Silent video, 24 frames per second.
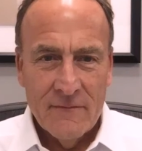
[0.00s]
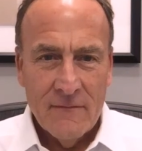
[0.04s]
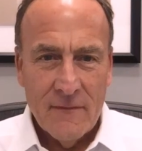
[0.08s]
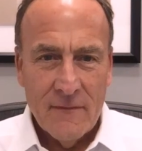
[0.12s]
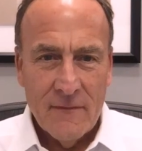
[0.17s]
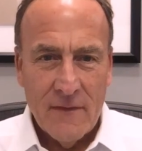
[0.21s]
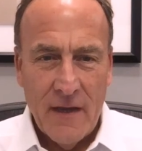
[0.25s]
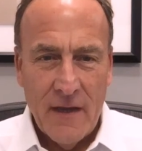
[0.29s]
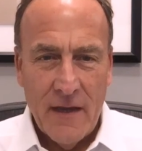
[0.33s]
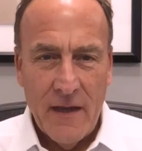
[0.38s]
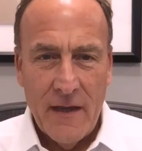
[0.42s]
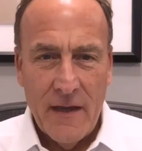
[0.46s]

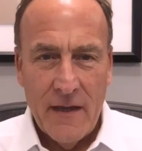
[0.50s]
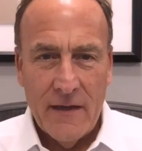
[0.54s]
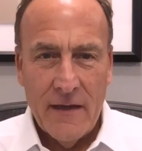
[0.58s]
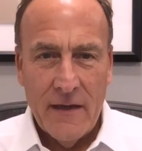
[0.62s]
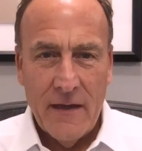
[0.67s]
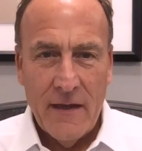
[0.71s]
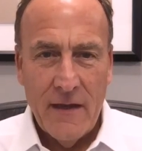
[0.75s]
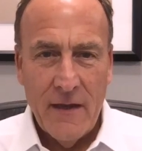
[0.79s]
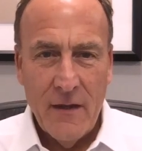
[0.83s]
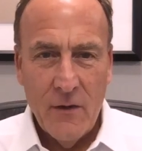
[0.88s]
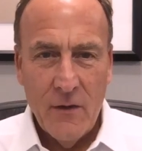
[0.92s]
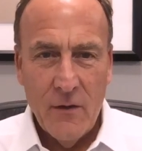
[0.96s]
And
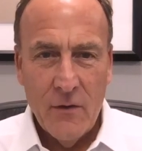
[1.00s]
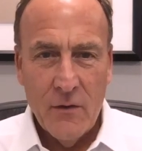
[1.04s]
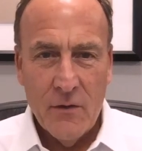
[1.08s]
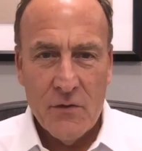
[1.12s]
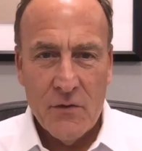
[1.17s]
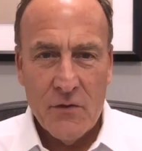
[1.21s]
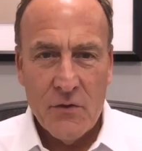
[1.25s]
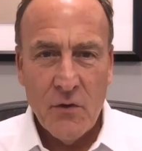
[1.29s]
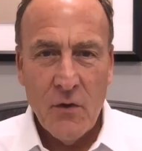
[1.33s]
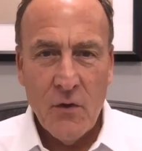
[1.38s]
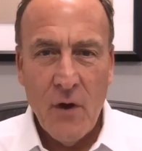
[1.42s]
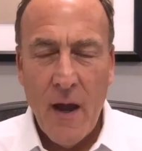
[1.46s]

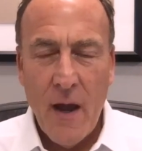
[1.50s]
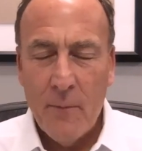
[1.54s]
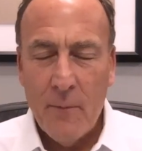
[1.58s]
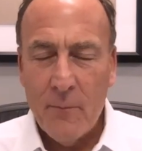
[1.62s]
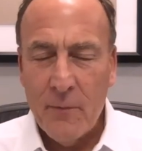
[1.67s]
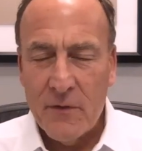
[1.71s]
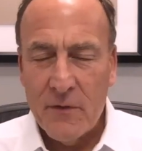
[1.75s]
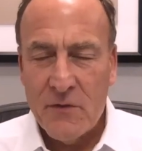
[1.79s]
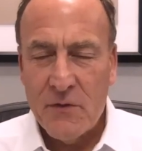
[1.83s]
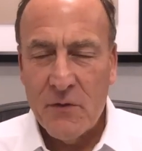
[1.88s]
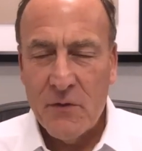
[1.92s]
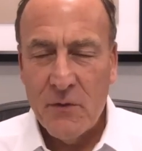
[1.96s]
here's your
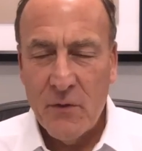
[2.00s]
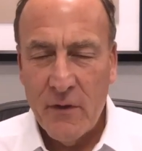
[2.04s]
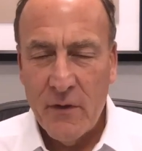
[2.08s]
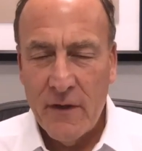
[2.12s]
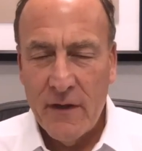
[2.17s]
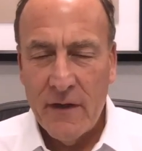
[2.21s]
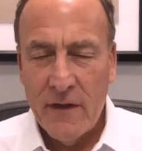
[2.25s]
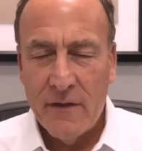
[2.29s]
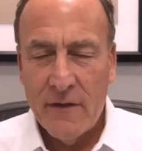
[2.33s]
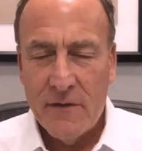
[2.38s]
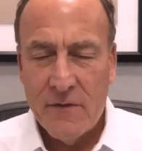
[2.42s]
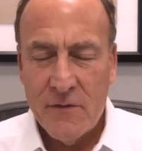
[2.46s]

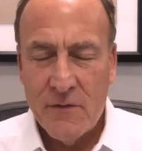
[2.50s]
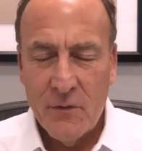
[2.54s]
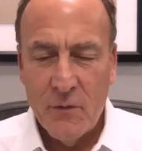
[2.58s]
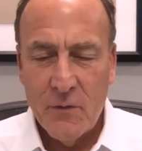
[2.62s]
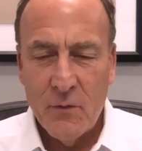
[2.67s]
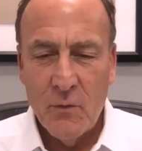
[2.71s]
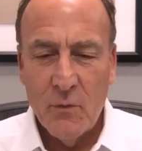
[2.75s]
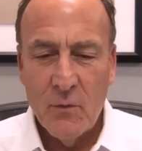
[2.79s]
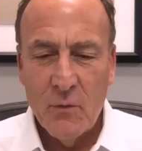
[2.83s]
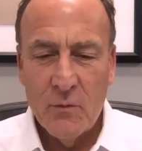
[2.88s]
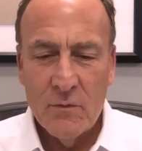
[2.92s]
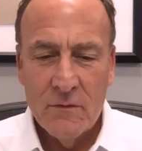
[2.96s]
opportunity
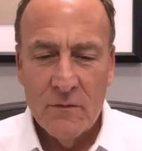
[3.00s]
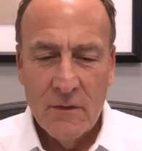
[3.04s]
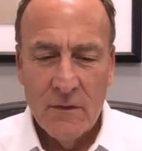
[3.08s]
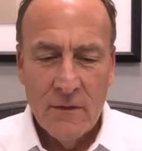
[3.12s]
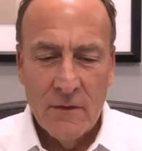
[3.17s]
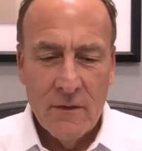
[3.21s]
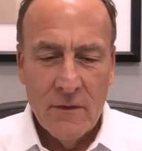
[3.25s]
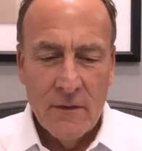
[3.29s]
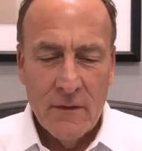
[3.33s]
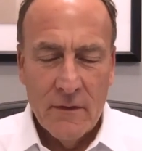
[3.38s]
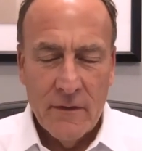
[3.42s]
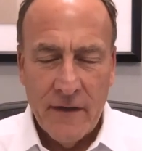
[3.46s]
to
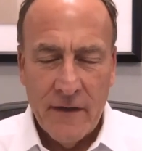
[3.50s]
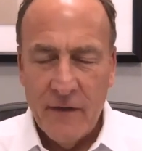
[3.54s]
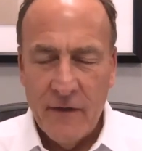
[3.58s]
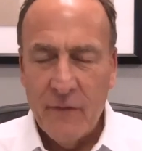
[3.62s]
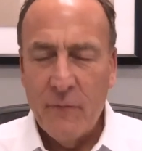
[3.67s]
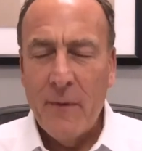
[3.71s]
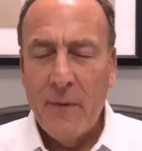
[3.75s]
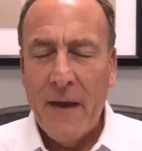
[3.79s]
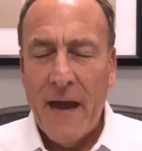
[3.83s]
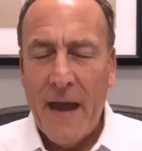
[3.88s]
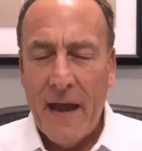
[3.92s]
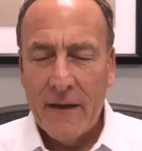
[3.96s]

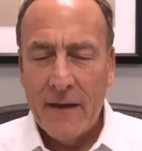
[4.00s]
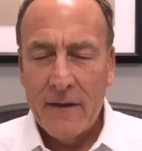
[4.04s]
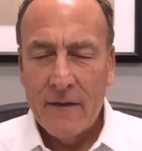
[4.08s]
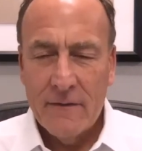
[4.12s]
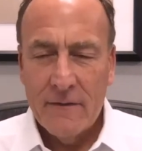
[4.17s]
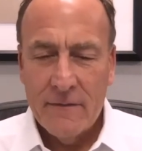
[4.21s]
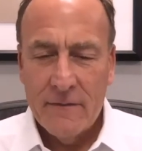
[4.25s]
give back.